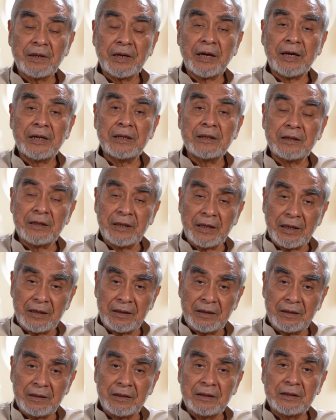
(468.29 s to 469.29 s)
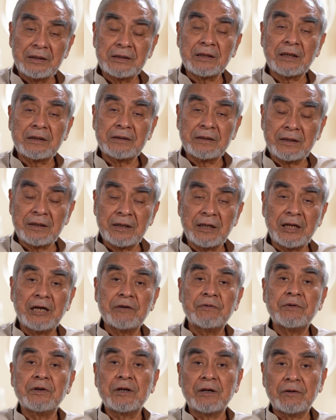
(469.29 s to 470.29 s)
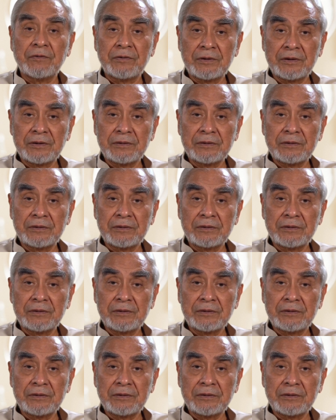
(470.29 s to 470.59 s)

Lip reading: and then success in life hereafter.